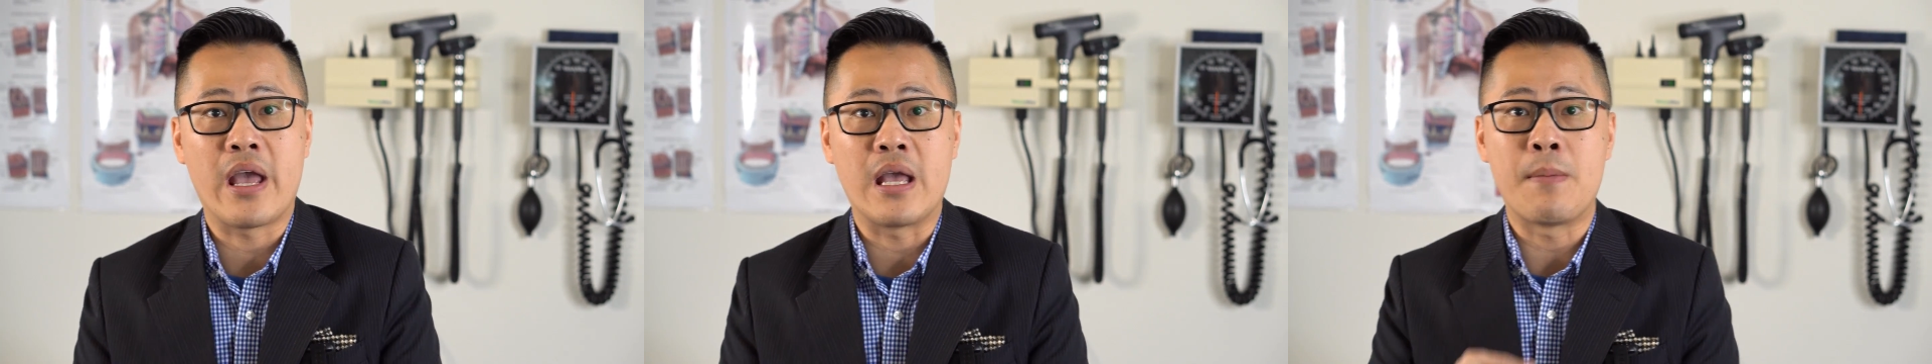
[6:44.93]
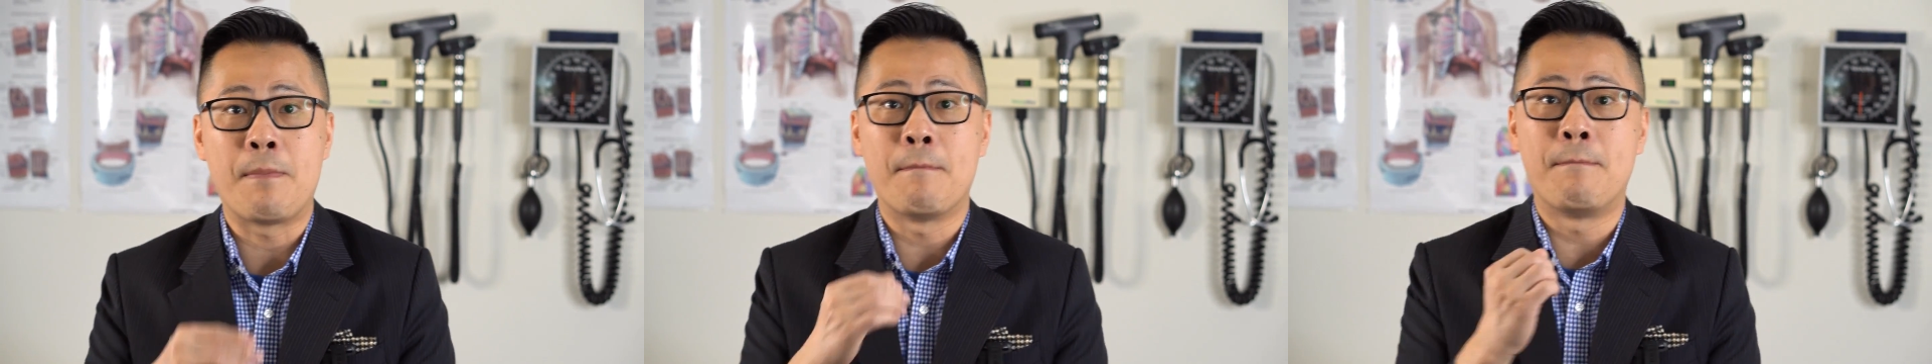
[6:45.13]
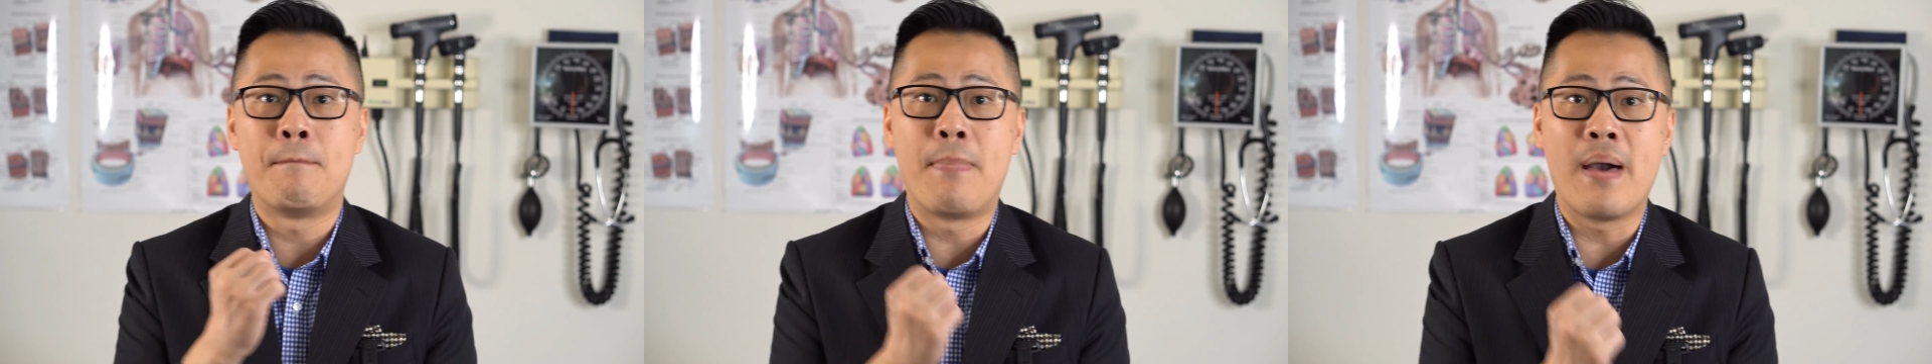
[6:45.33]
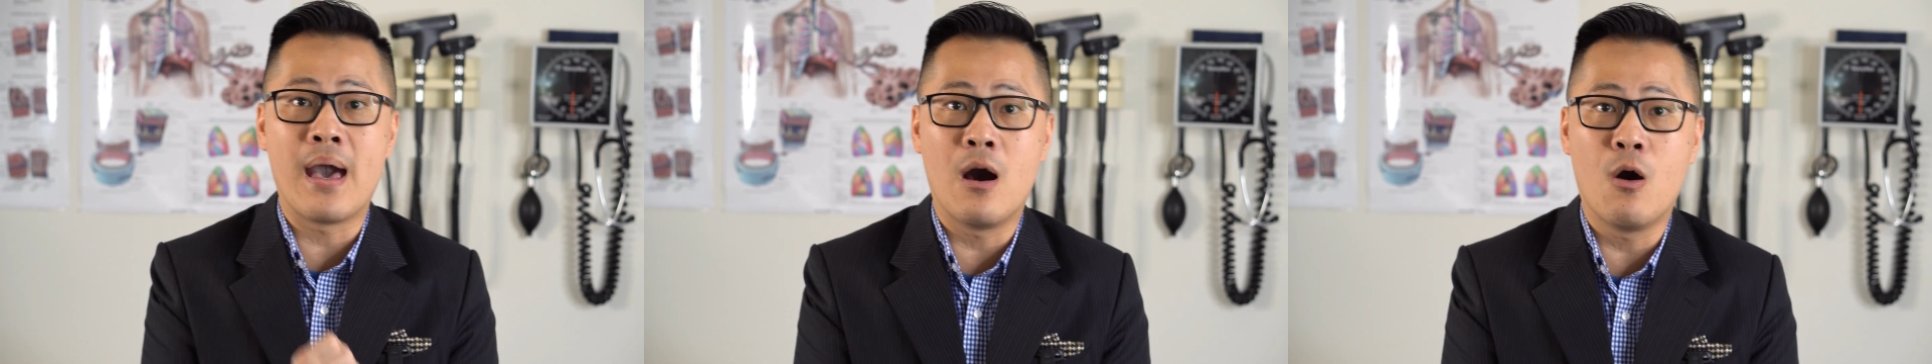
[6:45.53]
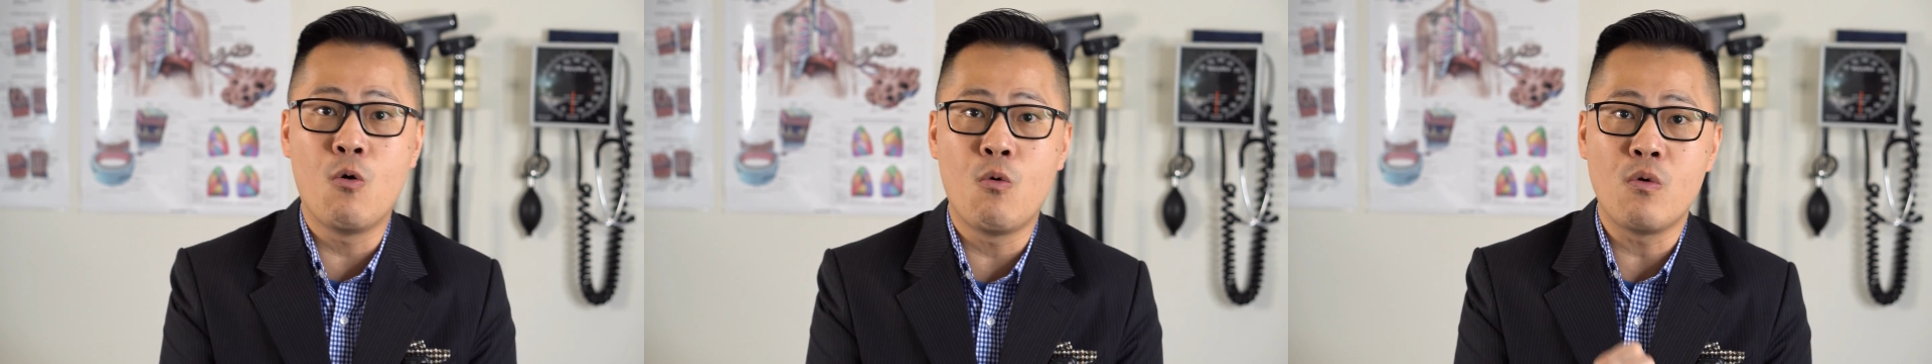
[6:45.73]
a
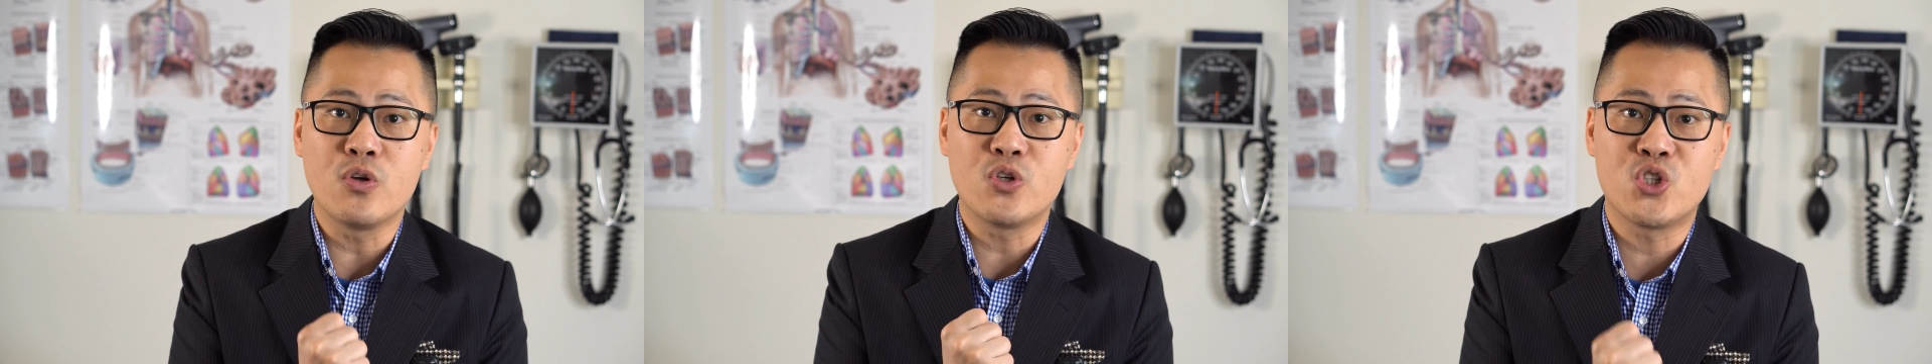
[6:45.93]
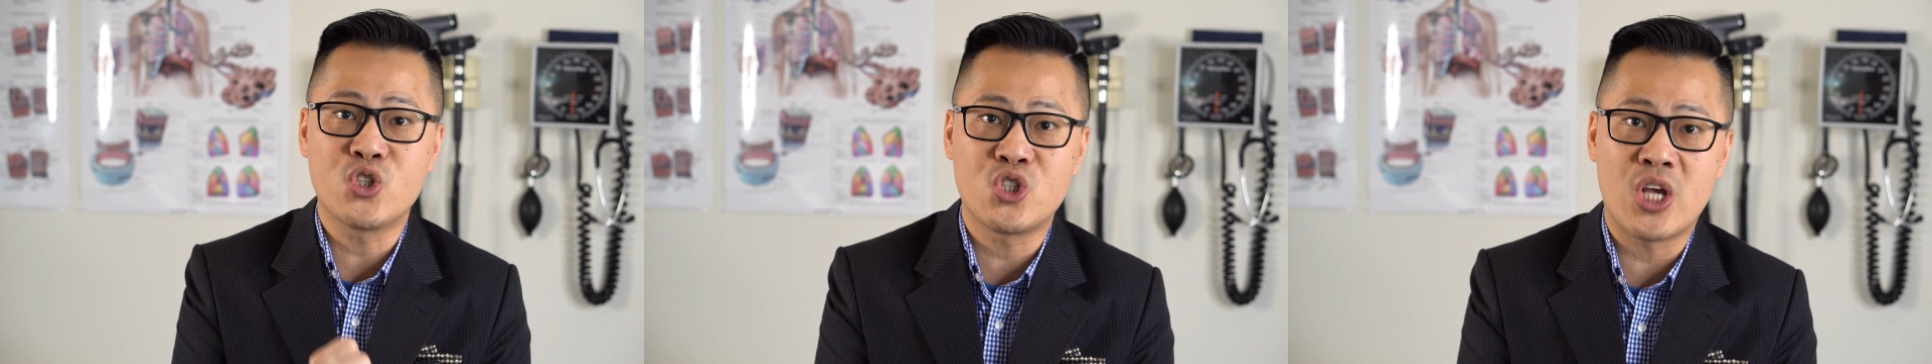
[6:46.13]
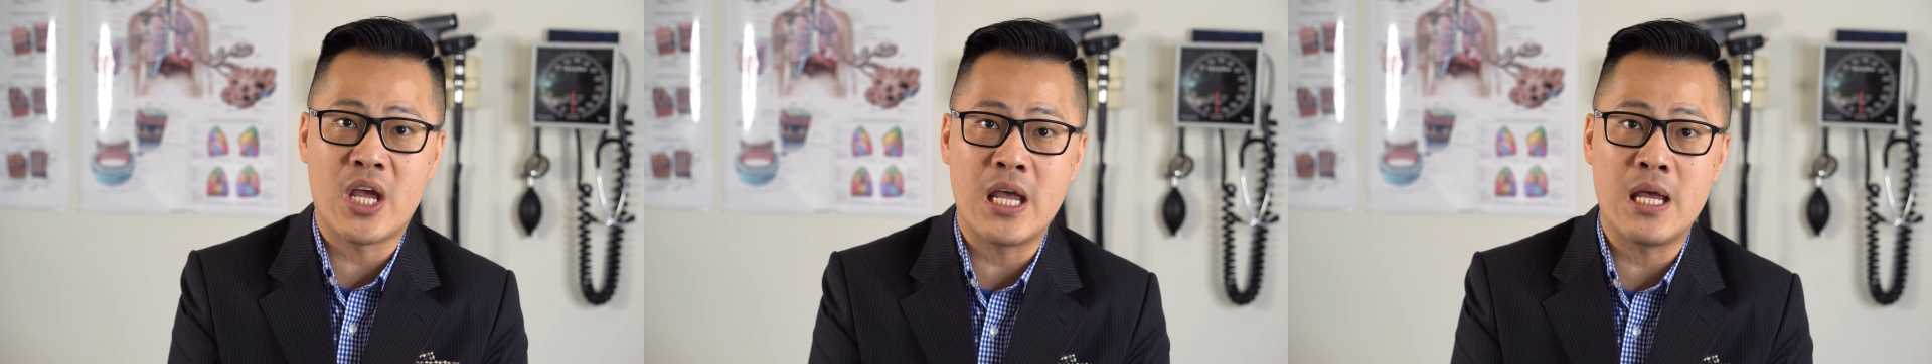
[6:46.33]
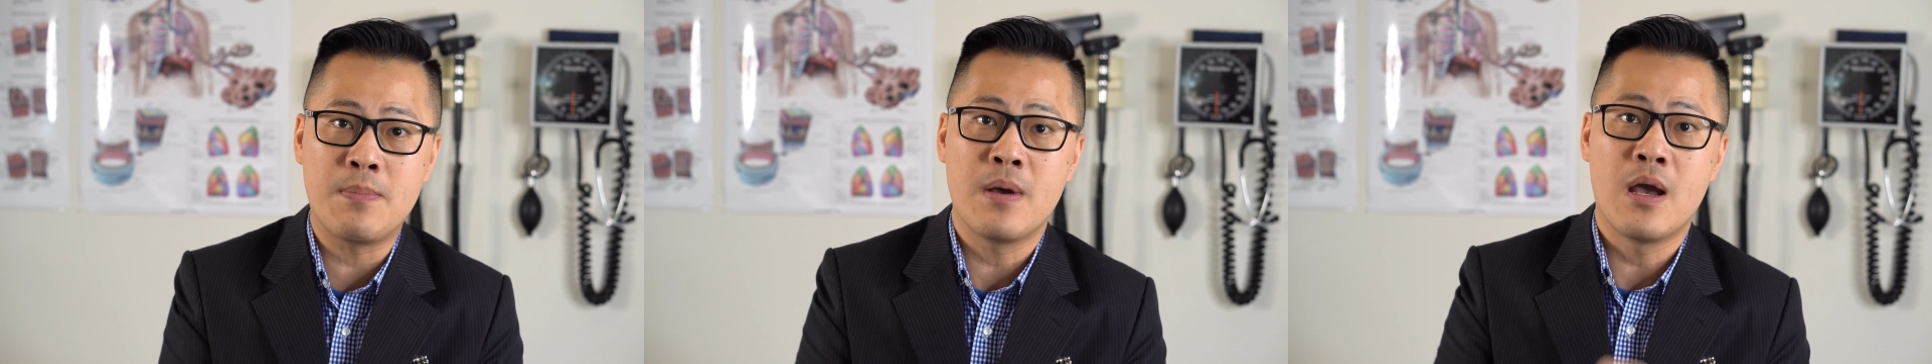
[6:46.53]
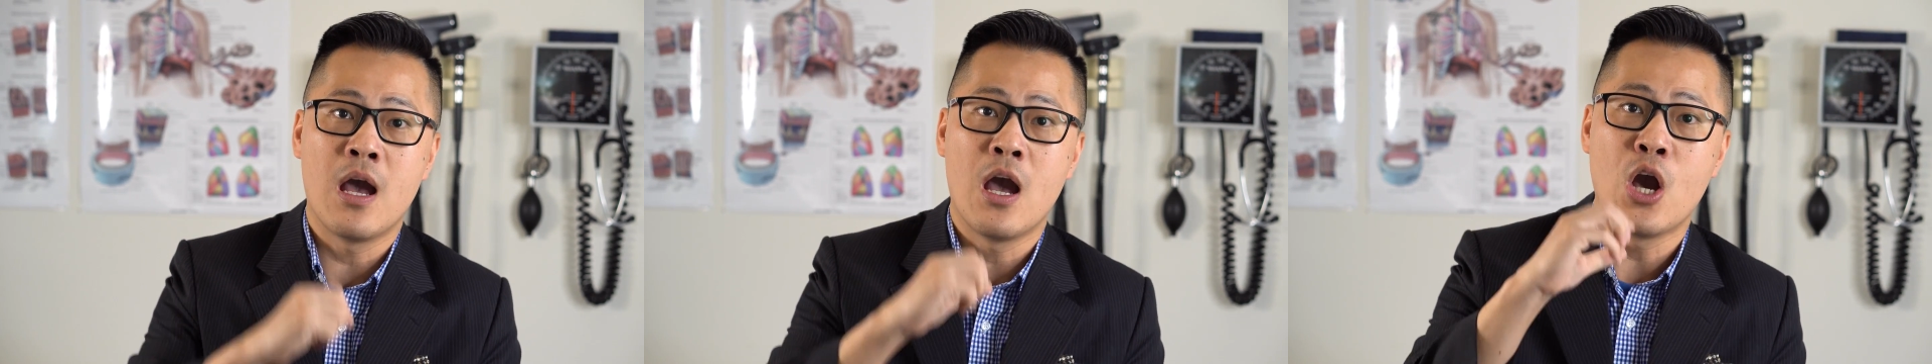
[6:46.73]

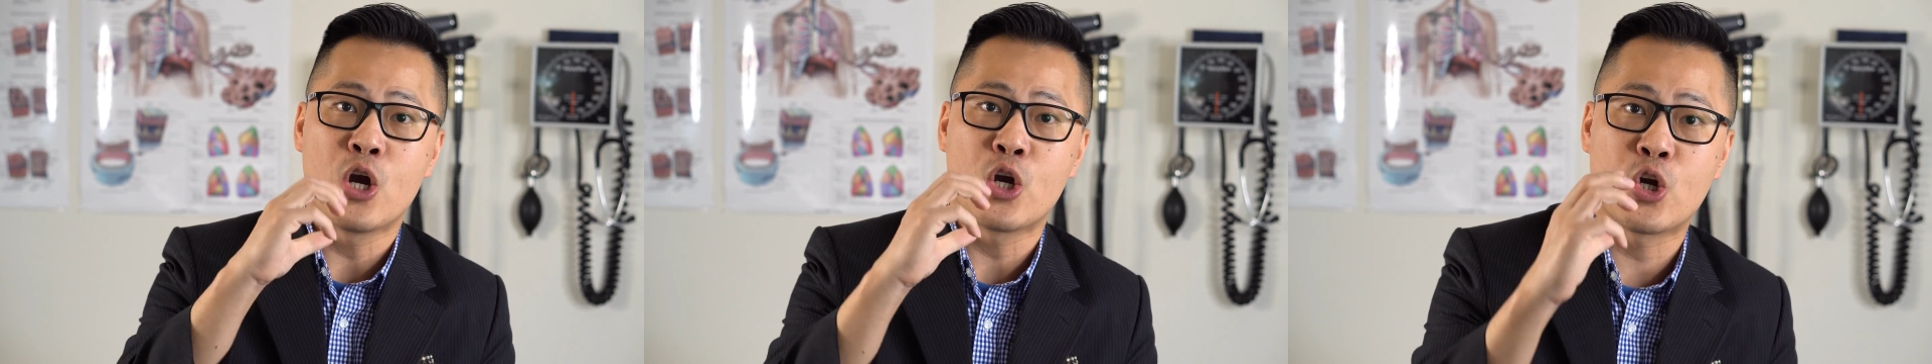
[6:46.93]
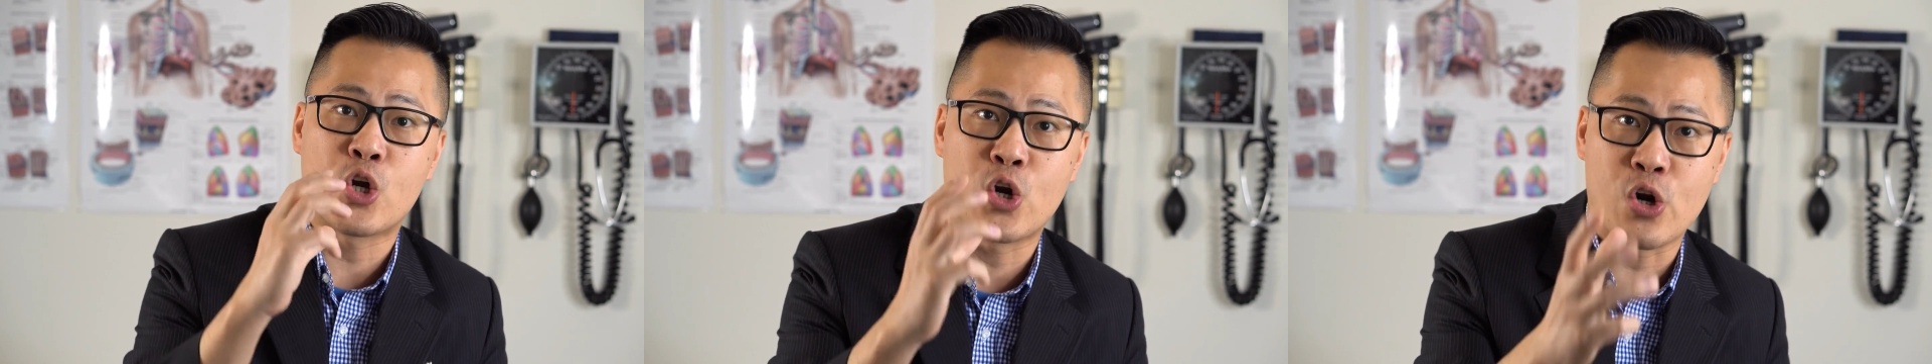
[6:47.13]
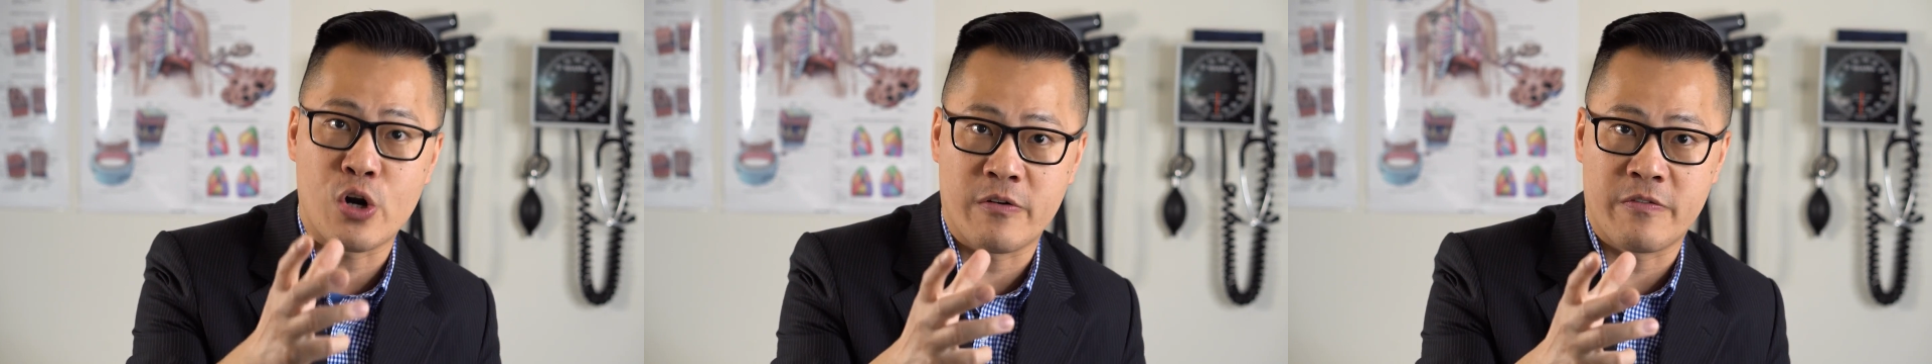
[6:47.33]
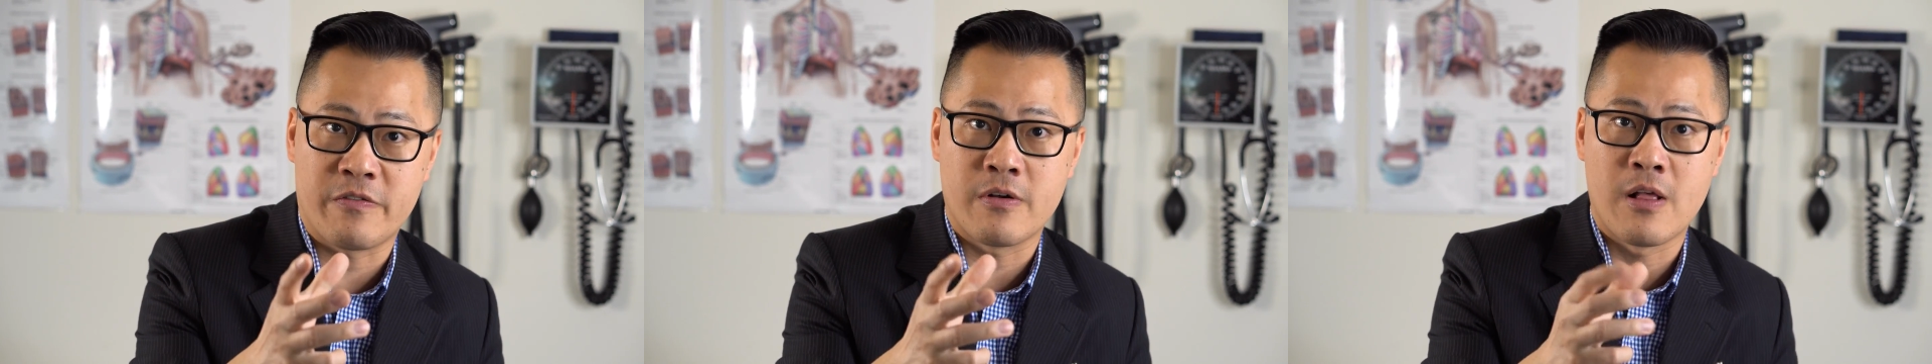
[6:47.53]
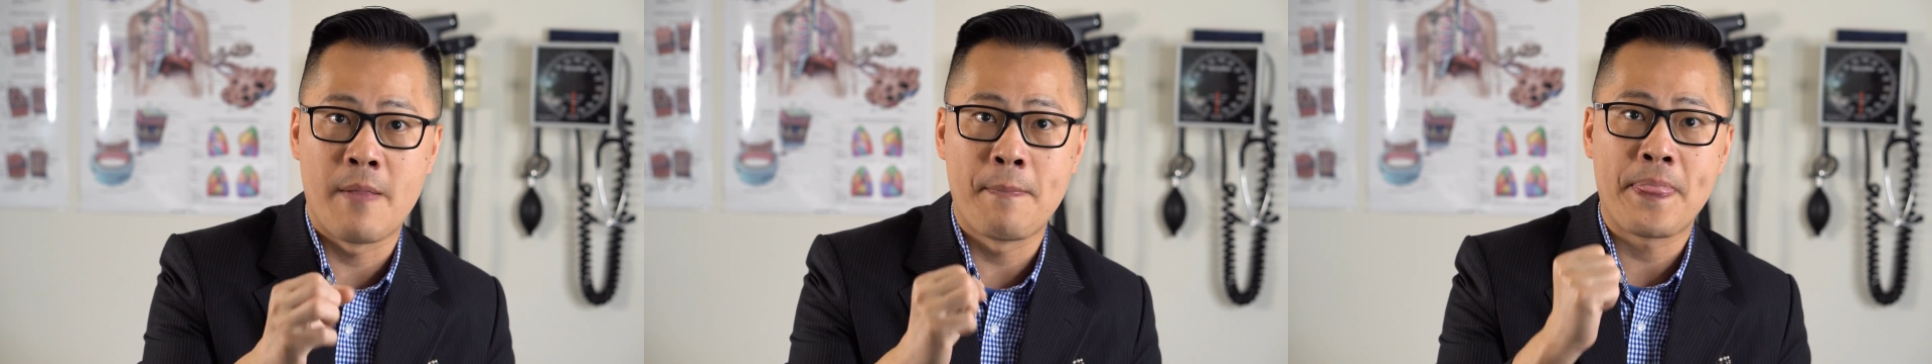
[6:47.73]
bell-shaped curve.